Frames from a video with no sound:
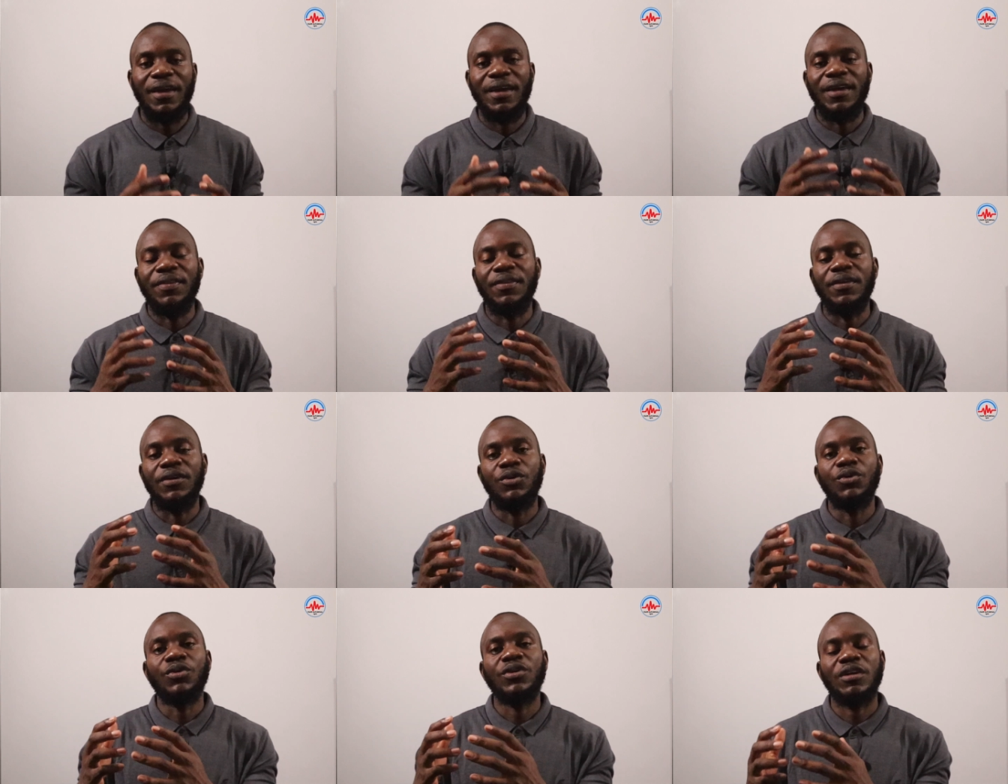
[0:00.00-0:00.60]
and
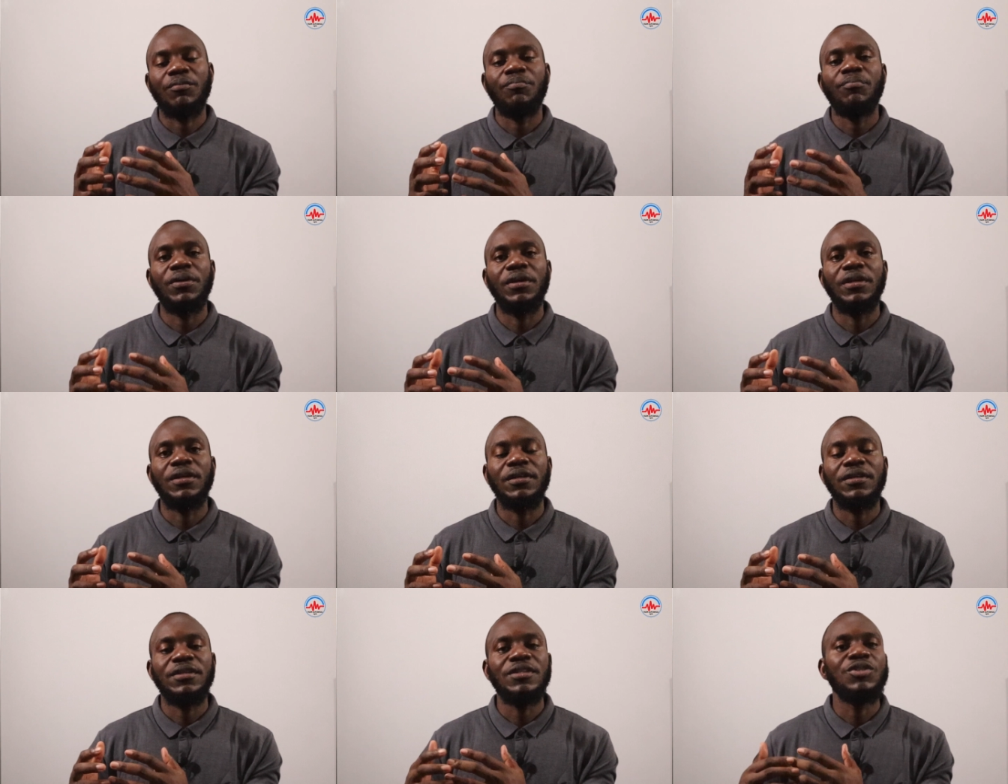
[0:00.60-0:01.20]
they don't
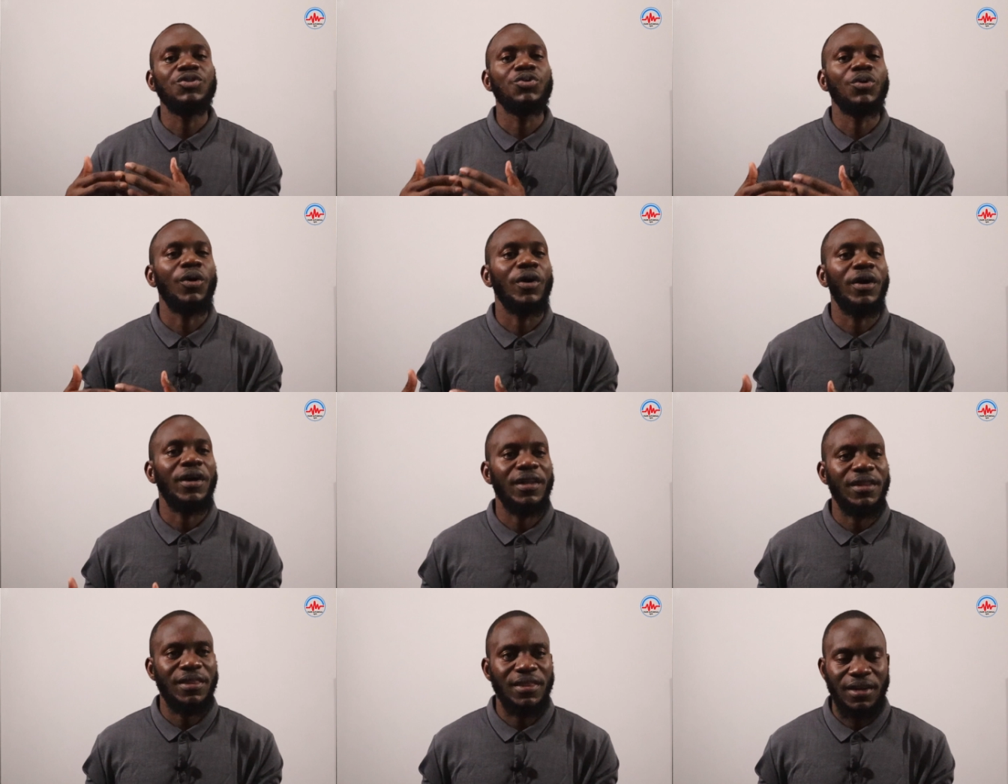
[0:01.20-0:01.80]
appeal to our
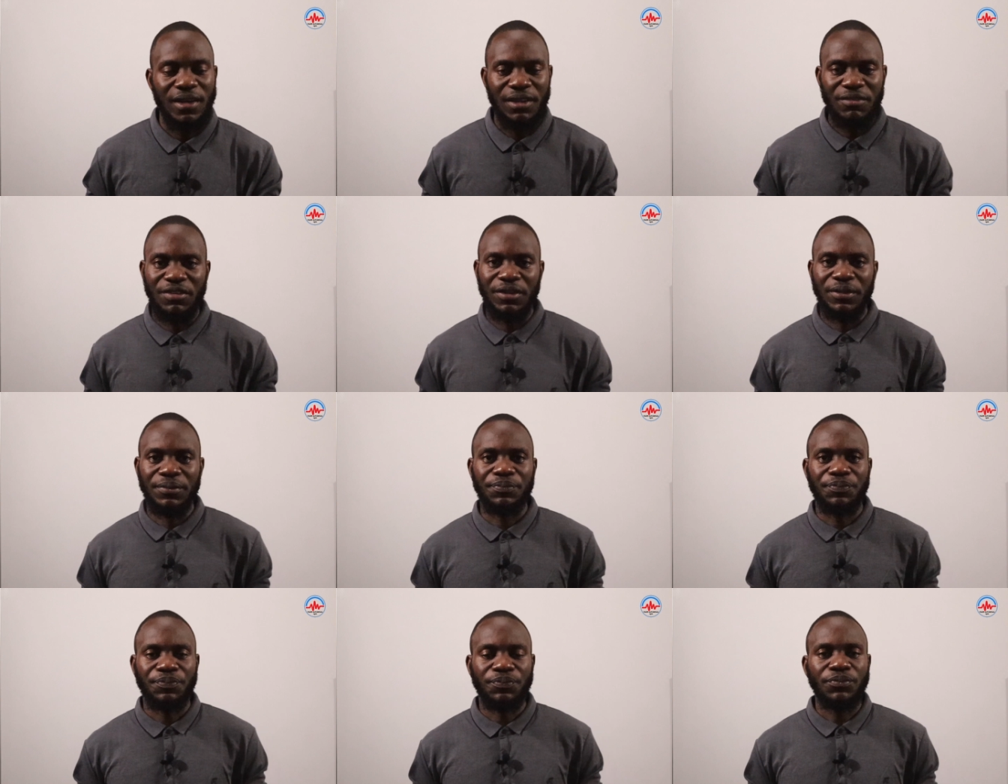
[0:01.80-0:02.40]
healthy
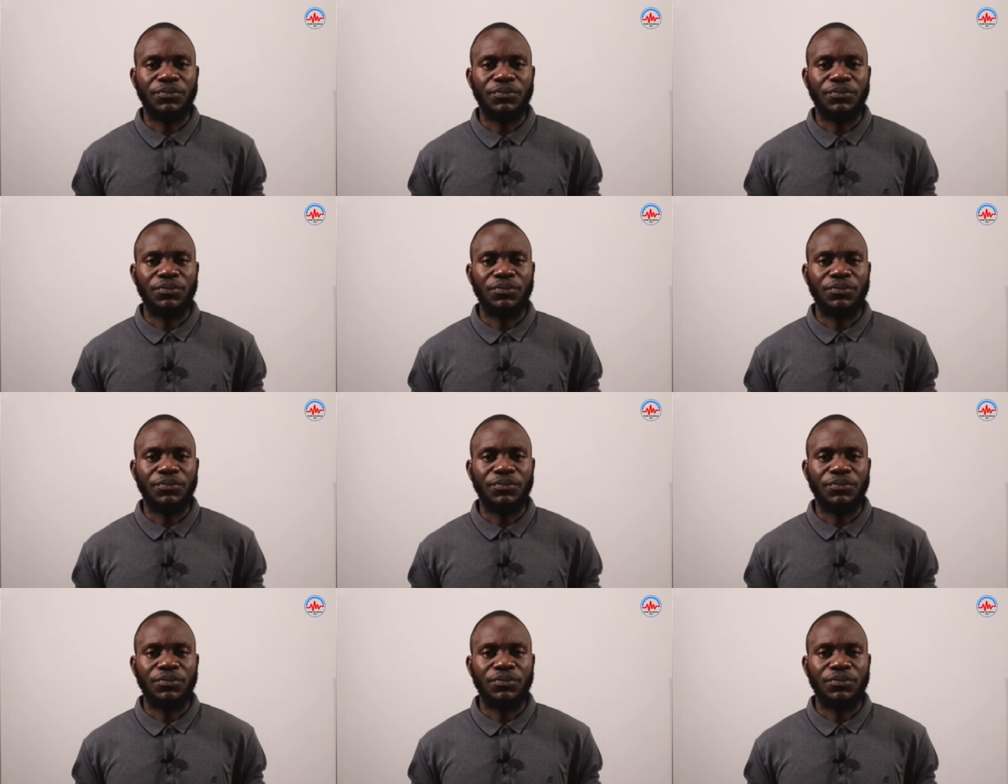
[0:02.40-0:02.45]
living.